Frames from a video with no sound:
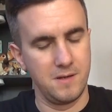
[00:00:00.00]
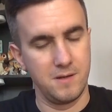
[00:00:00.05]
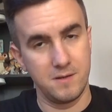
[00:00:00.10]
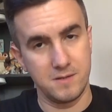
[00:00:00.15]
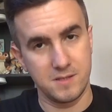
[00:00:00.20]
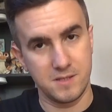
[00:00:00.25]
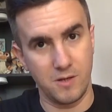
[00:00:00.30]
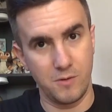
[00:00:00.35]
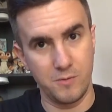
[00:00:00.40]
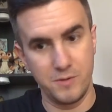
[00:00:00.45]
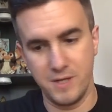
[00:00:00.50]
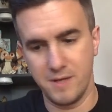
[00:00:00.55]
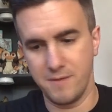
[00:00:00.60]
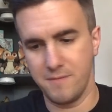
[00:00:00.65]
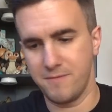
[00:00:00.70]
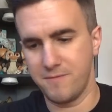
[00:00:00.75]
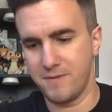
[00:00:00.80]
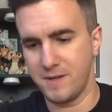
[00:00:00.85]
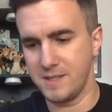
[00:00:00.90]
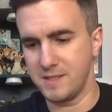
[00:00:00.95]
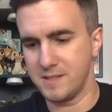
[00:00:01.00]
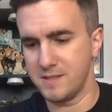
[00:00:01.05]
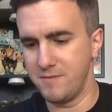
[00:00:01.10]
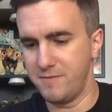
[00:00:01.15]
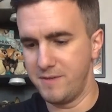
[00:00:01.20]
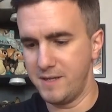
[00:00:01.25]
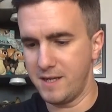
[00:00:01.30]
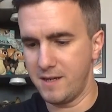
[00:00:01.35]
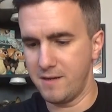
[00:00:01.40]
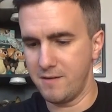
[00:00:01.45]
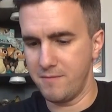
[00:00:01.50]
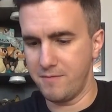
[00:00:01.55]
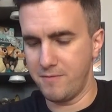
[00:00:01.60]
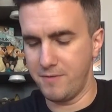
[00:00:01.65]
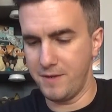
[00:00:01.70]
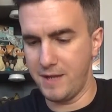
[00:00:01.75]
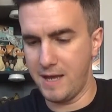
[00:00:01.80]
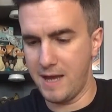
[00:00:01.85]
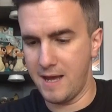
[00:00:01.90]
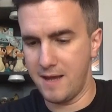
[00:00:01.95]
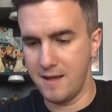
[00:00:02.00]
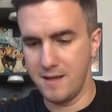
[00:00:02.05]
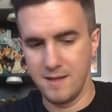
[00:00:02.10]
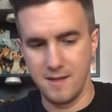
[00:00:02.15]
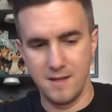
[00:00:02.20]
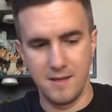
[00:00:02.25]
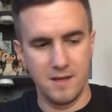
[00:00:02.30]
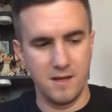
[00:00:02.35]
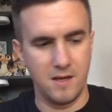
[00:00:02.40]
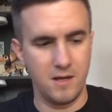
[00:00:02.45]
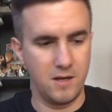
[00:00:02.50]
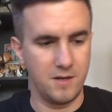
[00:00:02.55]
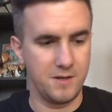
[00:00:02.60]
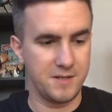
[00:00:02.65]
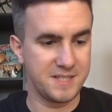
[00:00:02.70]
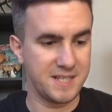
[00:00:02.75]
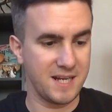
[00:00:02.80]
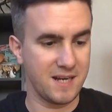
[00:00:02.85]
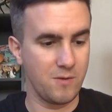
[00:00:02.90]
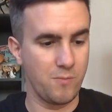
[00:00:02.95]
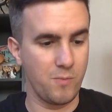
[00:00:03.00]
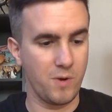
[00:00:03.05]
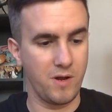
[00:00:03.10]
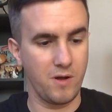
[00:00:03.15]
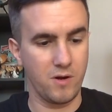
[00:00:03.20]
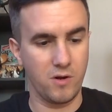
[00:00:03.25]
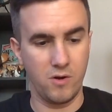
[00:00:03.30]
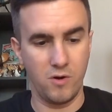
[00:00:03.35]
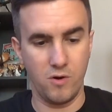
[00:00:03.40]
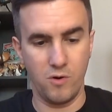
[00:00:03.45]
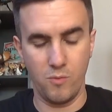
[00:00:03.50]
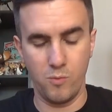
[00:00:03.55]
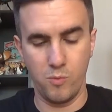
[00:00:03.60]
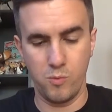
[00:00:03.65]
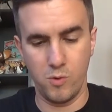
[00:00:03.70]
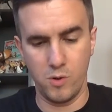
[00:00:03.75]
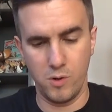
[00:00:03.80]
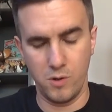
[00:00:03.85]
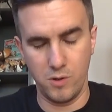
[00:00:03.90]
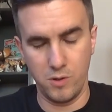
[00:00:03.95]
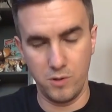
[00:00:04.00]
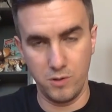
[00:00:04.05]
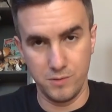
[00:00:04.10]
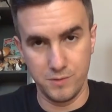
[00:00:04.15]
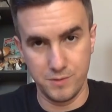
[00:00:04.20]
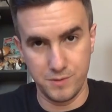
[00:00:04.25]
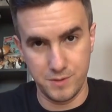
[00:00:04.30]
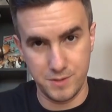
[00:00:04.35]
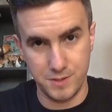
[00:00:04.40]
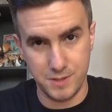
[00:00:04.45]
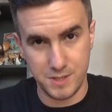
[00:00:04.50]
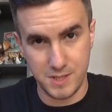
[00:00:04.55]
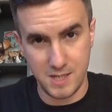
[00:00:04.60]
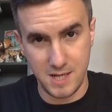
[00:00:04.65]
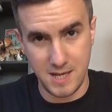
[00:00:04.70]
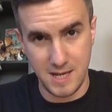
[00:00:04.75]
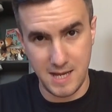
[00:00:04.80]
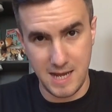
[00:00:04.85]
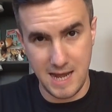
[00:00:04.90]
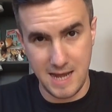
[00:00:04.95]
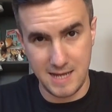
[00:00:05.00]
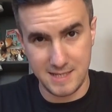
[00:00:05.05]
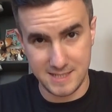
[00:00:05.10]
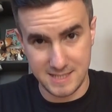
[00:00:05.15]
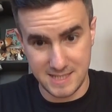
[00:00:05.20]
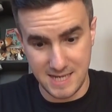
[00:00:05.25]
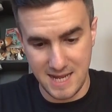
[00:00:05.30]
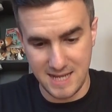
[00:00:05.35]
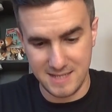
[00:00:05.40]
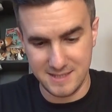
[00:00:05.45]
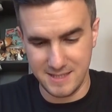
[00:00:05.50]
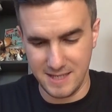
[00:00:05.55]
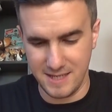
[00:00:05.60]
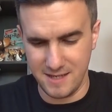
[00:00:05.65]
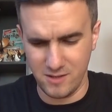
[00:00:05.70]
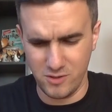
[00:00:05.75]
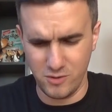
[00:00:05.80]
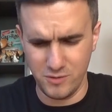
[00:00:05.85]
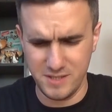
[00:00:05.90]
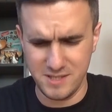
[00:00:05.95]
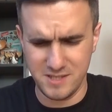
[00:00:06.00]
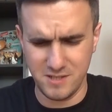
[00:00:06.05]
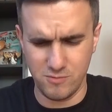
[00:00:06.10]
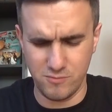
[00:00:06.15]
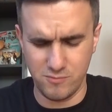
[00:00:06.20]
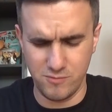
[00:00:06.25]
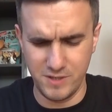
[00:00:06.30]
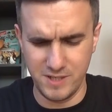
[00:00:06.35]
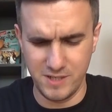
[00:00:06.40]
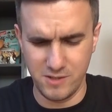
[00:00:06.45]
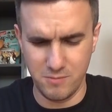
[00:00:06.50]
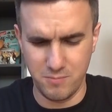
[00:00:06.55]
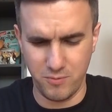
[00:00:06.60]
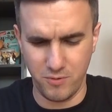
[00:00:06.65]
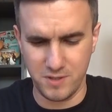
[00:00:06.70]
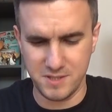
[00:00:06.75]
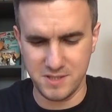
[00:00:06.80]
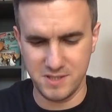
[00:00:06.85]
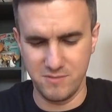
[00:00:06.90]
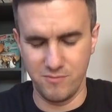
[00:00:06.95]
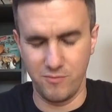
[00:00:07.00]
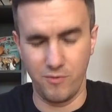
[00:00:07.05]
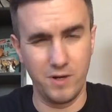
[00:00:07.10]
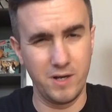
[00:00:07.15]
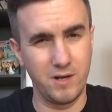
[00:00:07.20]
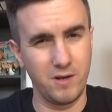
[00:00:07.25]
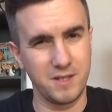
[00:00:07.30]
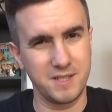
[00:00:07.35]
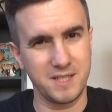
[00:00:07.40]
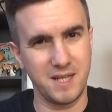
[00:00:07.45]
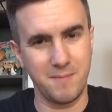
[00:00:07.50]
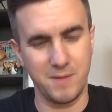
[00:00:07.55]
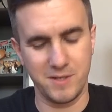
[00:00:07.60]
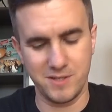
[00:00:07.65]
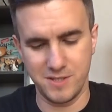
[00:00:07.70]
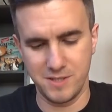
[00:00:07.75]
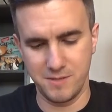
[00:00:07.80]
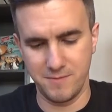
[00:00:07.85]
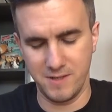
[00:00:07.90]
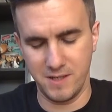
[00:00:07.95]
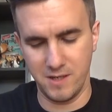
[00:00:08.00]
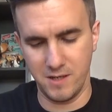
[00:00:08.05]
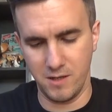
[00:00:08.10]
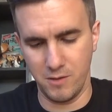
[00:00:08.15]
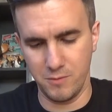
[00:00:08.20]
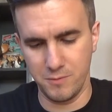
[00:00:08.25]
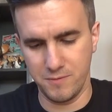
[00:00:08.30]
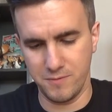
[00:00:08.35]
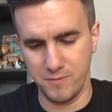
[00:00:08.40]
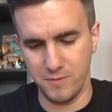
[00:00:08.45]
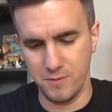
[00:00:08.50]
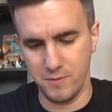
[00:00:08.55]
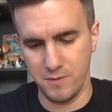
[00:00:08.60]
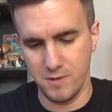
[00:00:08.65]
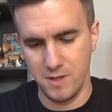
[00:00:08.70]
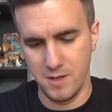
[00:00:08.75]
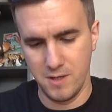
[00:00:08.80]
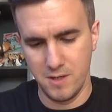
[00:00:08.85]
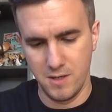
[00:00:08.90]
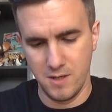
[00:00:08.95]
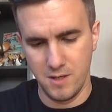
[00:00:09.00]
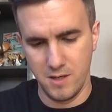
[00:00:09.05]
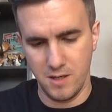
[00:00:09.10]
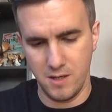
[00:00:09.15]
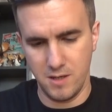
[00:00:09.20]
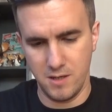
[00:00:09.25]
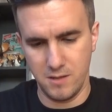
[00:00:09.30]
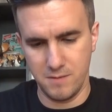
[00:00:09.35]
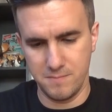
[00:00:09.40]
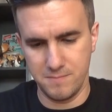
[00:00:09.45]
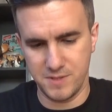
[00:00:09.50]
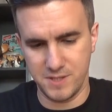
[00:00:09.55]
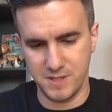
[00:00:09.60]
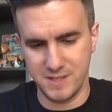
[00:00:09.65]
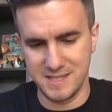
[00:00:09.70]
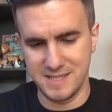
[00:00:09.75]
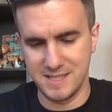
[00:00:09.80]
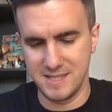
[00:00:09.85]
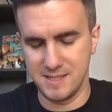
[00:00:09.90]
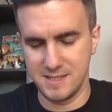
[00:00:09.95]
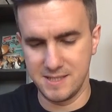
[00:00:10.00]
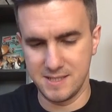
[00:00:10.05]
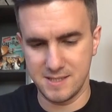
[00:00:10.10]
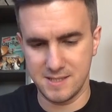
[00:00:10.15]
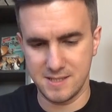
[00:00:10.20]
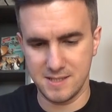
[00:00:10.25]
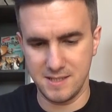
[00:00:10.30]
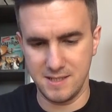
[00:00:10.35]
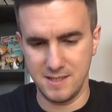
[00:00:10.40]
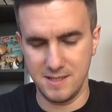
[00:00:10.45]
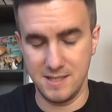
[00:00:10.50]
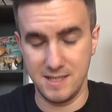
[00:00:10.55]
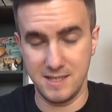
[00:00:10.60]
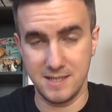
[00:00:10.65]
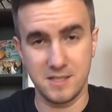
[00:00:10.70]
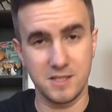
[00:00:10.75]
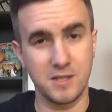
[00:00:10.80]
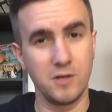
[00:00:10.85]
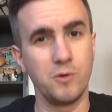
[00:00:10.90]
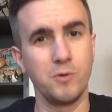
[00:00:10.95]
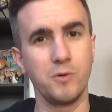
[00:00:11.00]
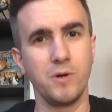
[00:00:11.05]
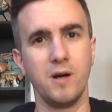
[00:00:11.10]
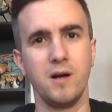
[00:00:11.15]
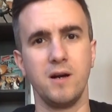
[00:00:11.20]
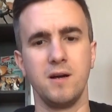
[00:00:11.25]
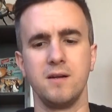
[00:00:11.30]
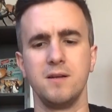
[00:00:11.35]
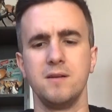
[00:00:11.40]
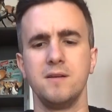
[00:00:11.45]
So yeah, thanks to Vic for that. The second one I got was at Sandown. I got this at a really good price. I didn't realise how much this figure goes for. So this is Lex Luger.